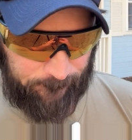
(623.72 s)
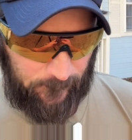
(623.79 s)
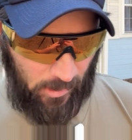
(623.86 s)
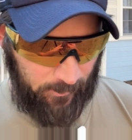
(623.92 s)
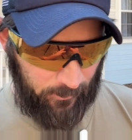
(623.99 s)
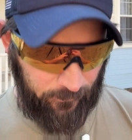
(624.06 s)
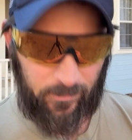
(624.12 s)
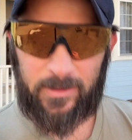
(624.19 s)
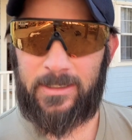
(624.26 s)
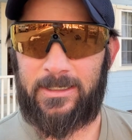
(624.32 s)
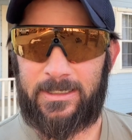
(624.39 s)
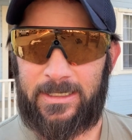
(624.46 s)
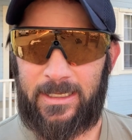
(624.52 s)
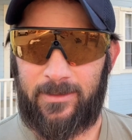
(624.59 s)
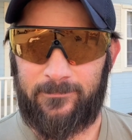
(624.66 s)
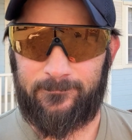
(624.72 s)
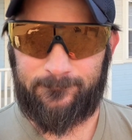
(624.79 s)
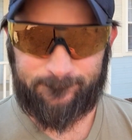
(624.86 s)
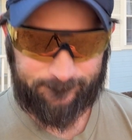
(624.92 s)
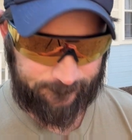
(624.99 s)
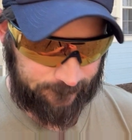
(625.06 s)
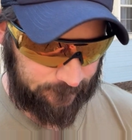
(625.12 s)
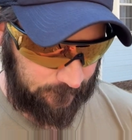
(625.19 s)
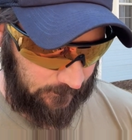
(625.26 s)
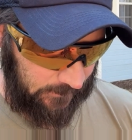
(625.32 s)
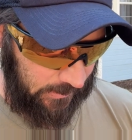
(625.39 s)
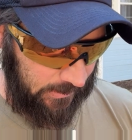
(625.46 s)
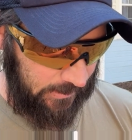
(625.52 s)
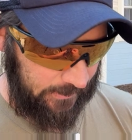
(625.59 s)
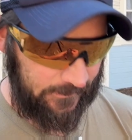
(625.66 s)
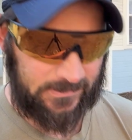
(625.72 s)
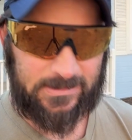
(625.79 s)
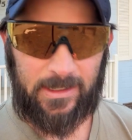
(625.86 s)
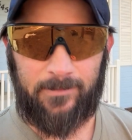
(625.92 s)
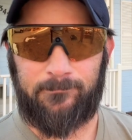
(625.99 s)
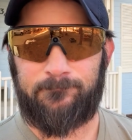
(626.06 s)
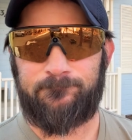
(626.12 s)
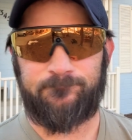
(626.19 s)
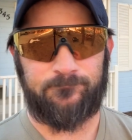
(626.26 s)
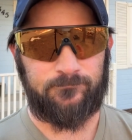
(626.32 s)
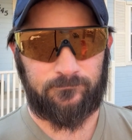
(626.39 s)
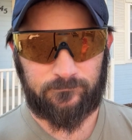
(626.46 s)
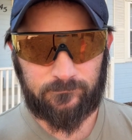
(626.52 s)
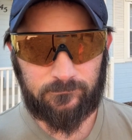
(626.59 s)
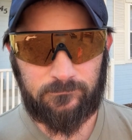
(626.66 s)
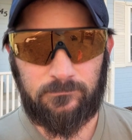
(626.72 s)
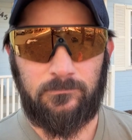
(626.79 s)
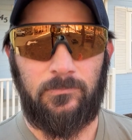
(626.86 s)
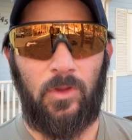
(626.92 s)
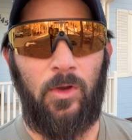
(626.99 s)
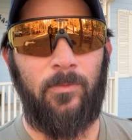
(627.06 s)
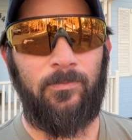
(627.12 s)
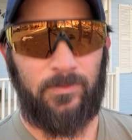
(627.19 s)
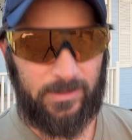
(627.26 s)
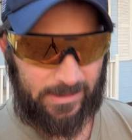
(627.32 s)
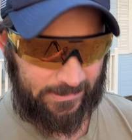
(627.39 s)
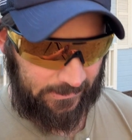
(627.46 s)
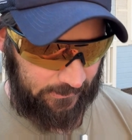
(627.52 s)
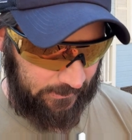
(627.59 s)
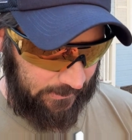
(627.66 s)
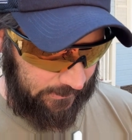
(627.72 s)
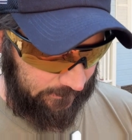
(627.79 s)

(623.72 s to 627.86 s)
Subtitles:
I'm gonna run it again. This time, hopefully I can get